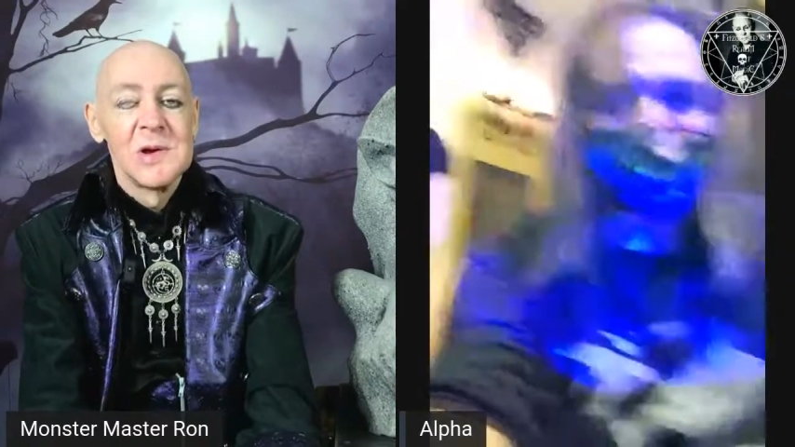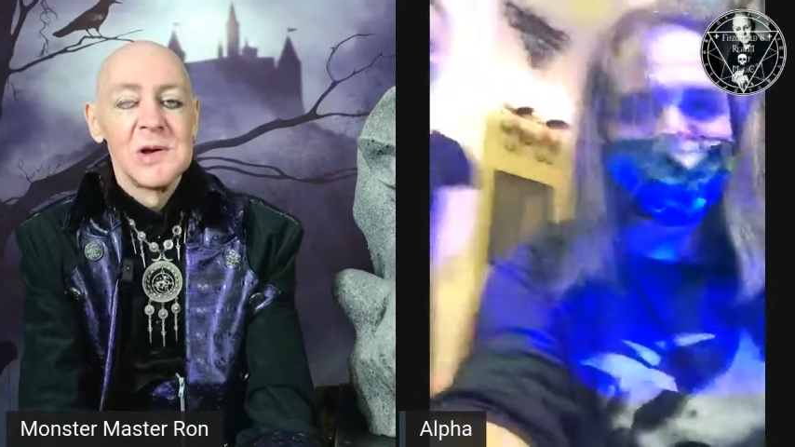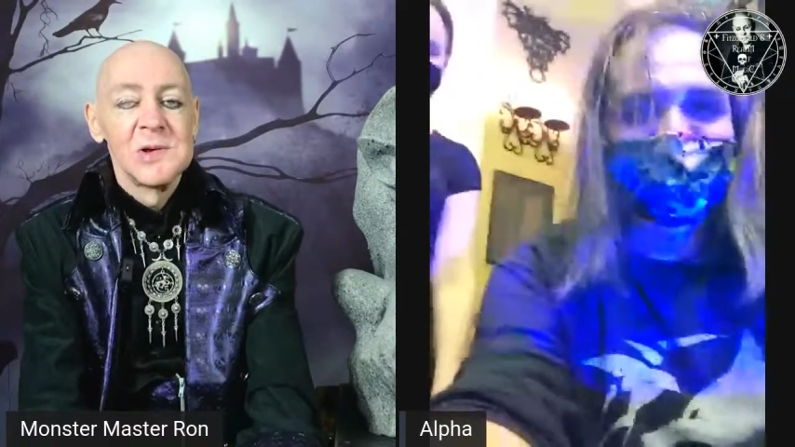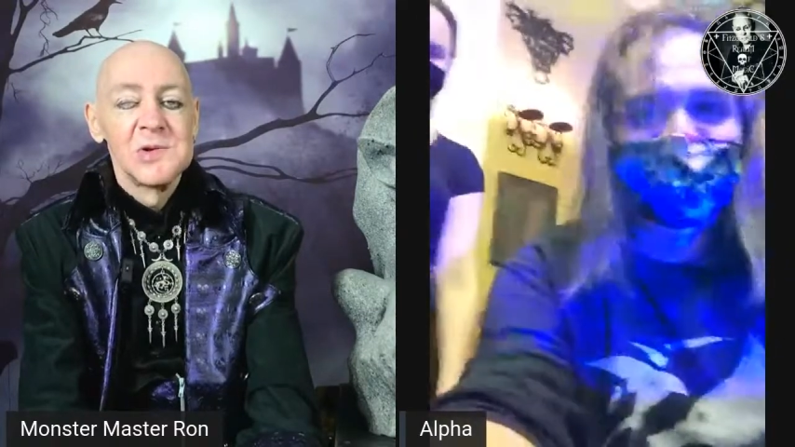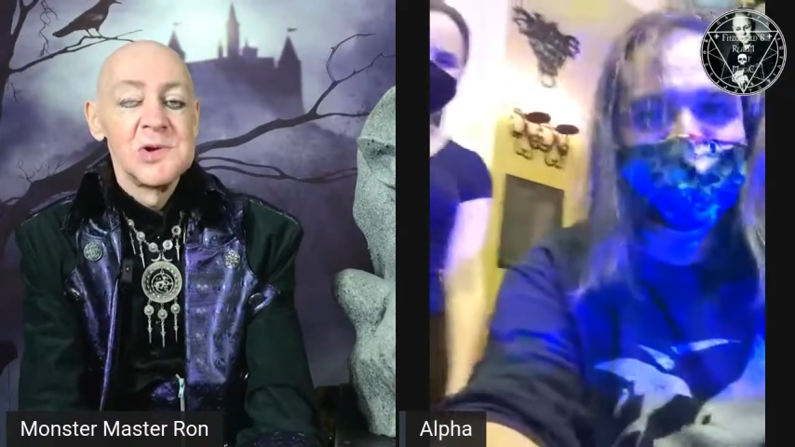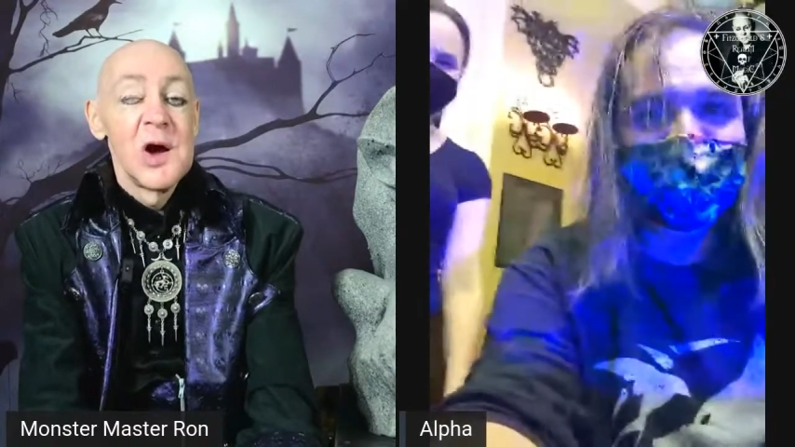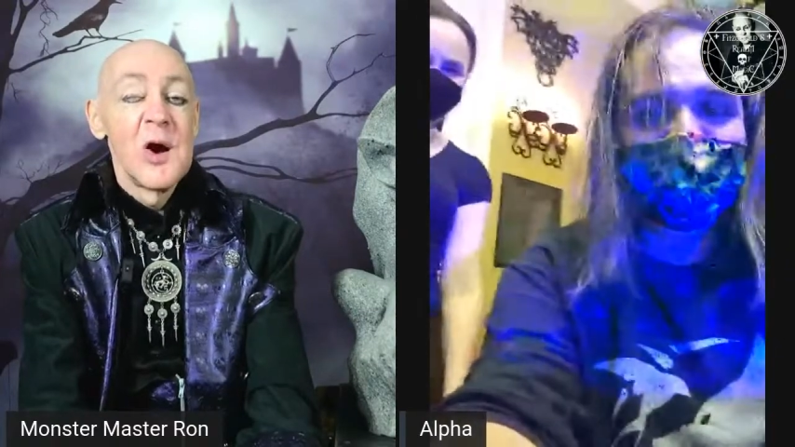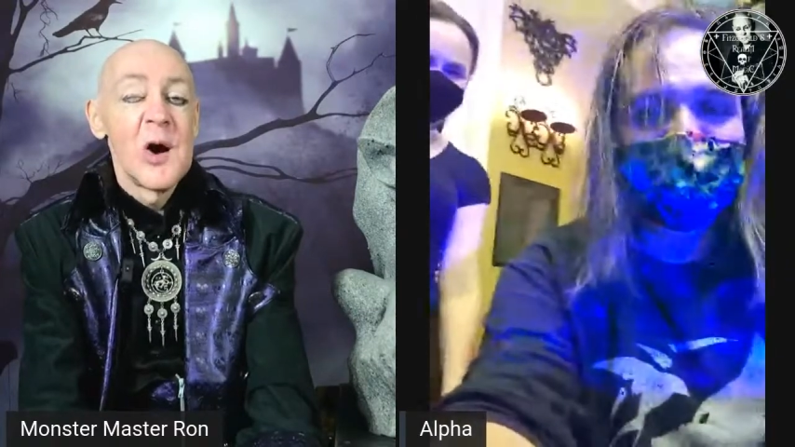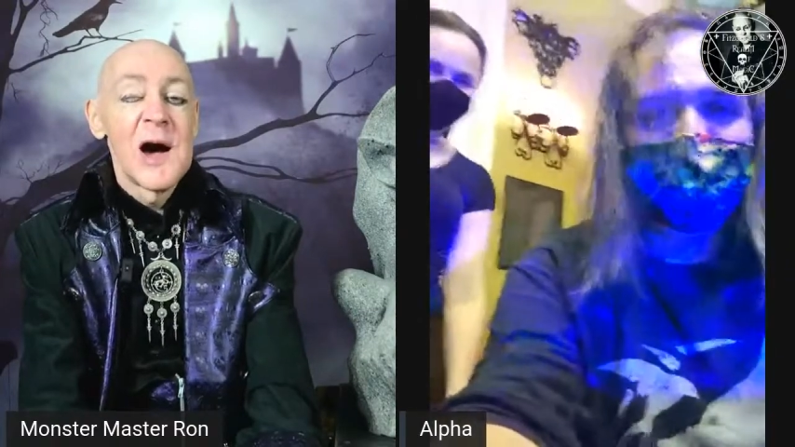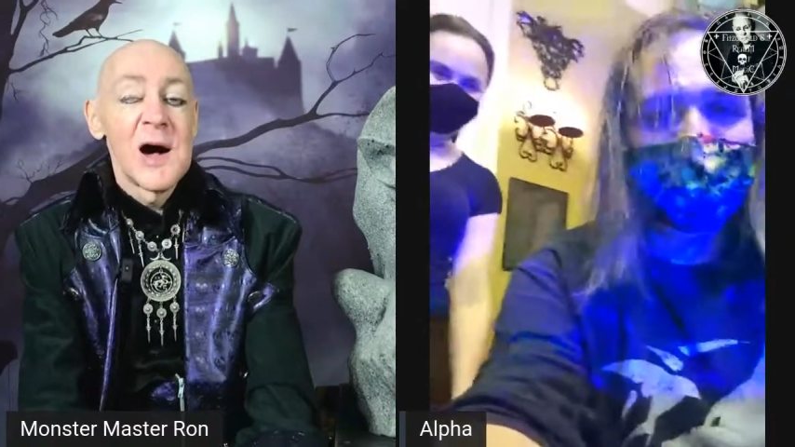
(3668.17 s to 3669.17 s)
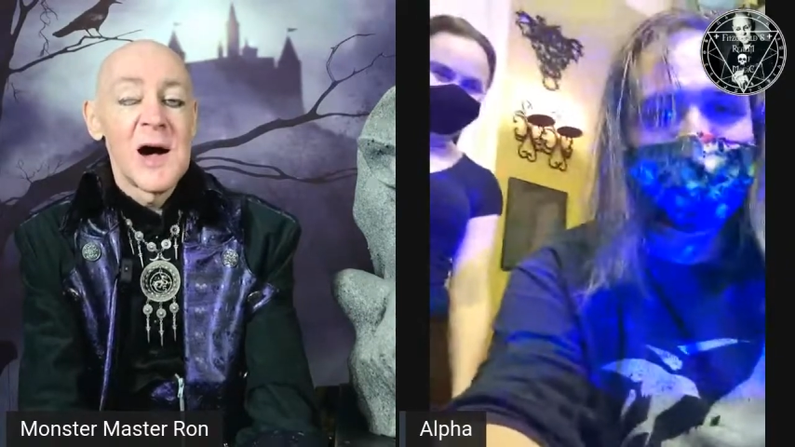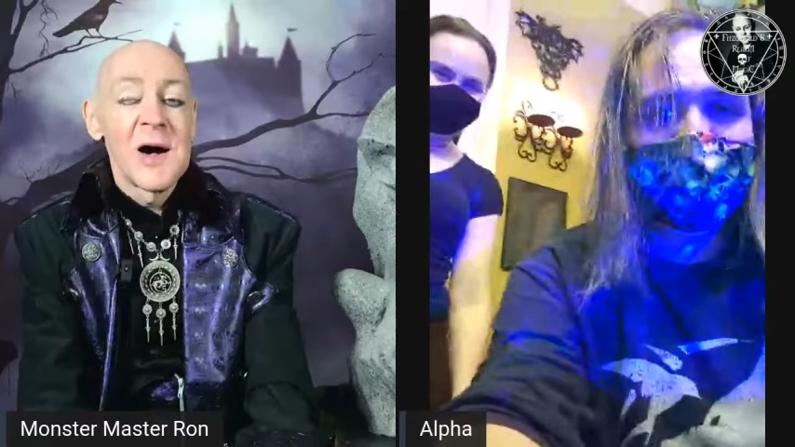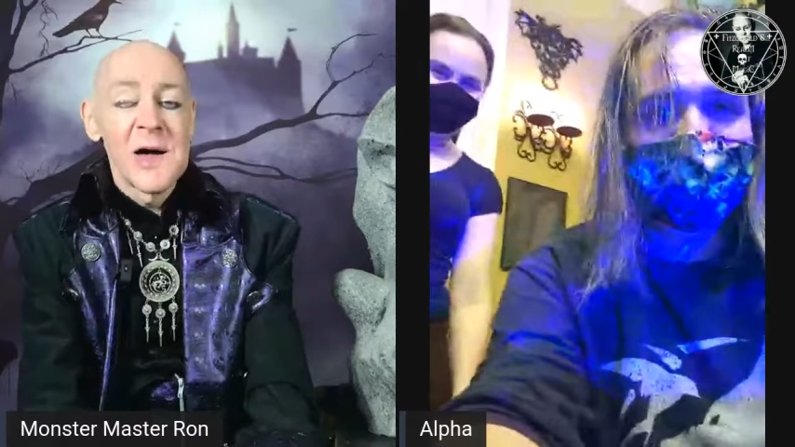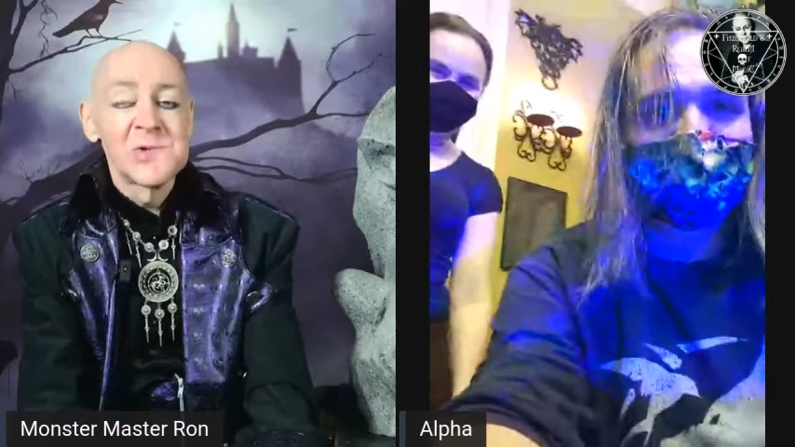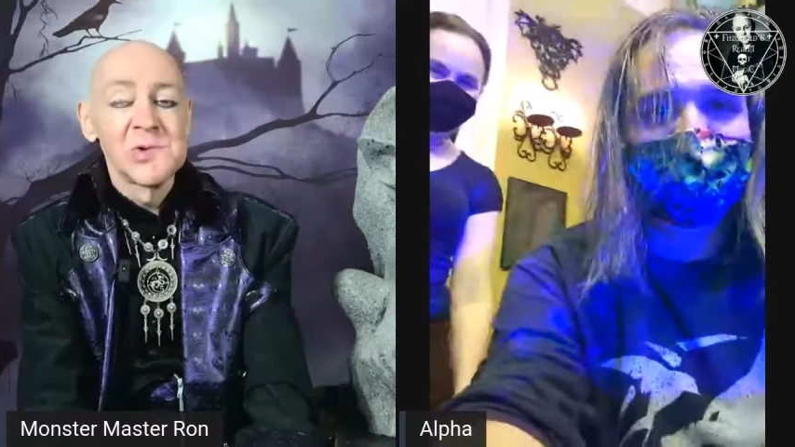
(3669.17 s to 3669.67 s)
No, I'll
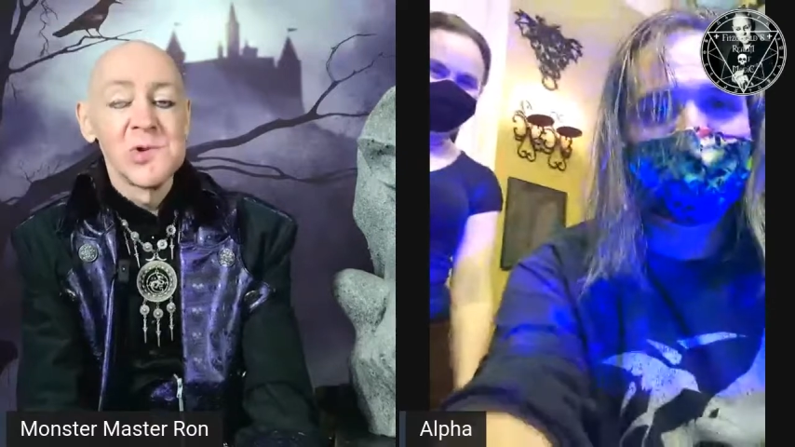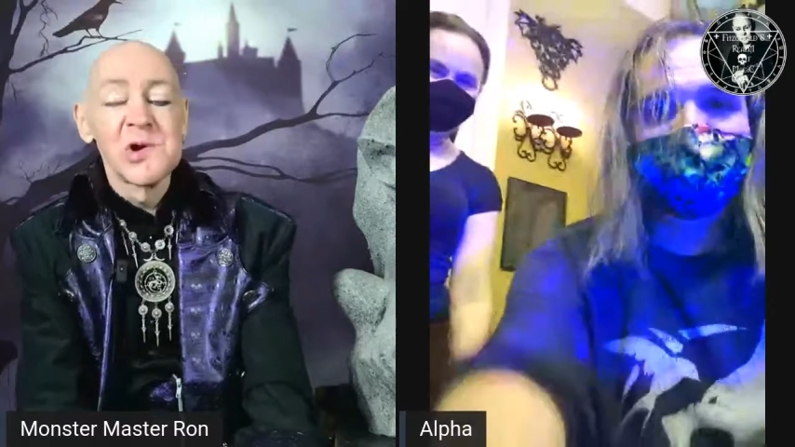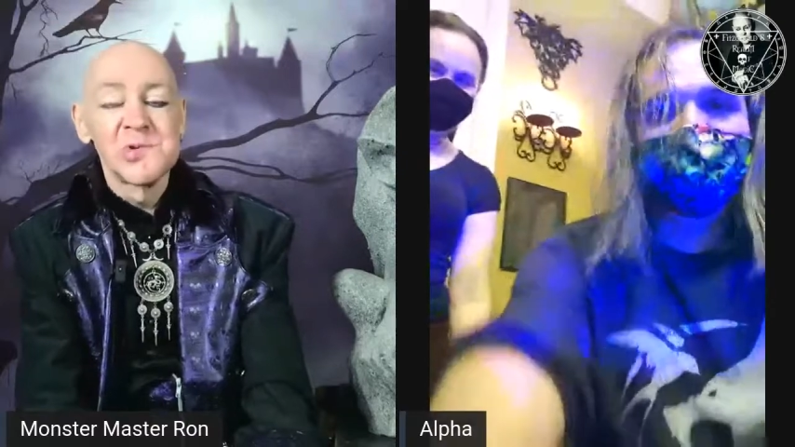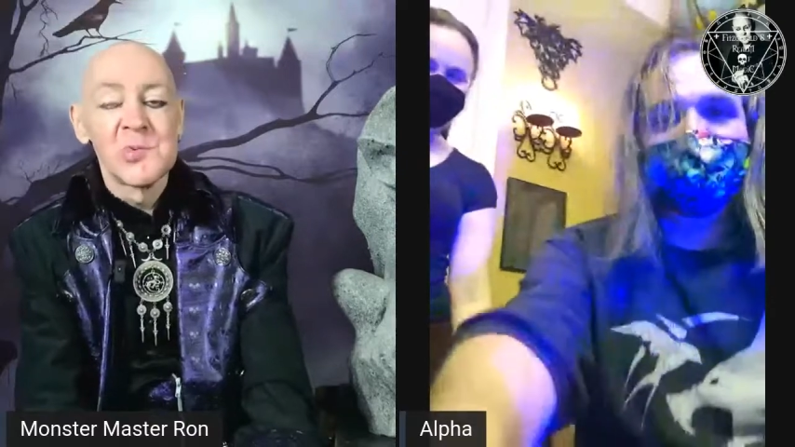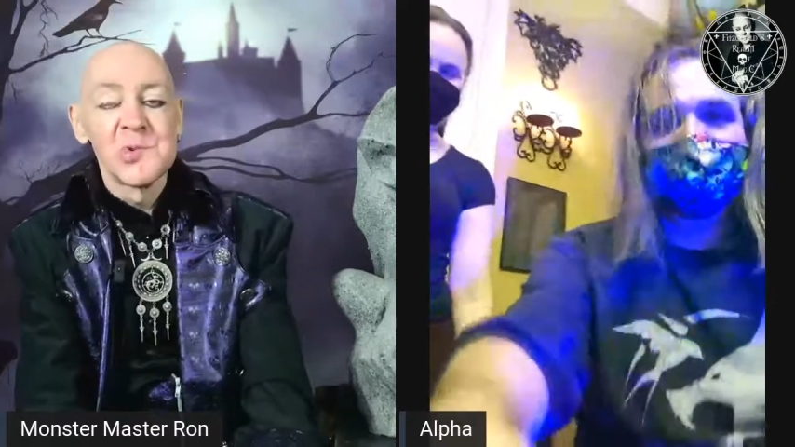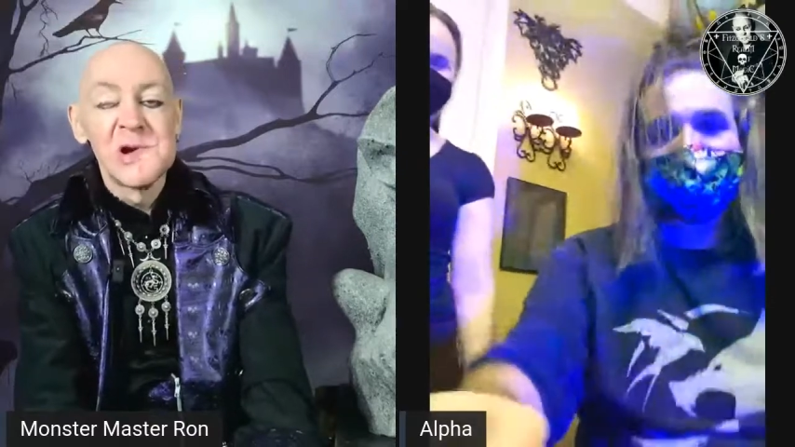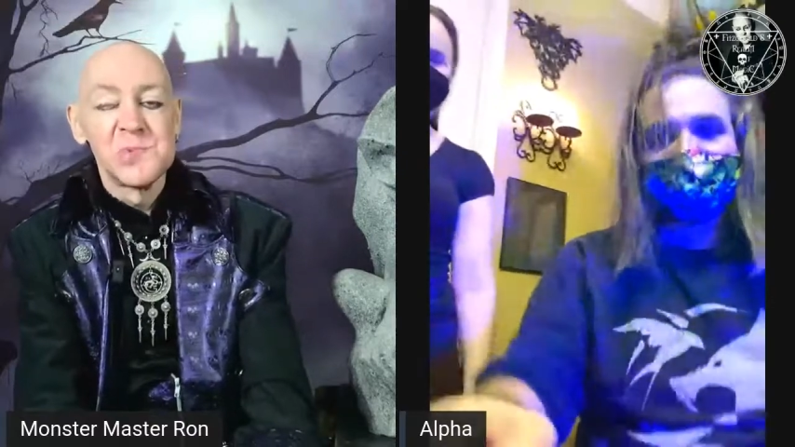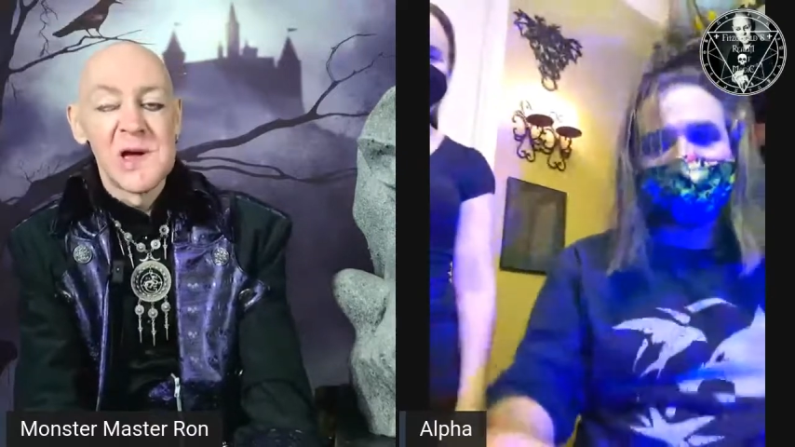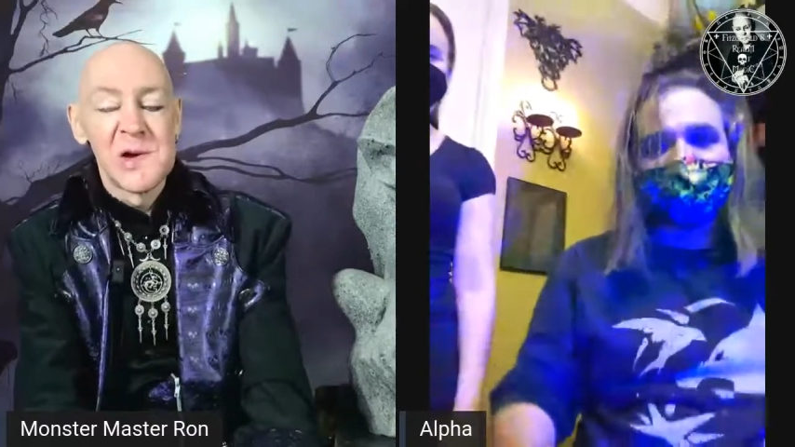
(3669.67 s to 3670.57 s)
have to look at the replay,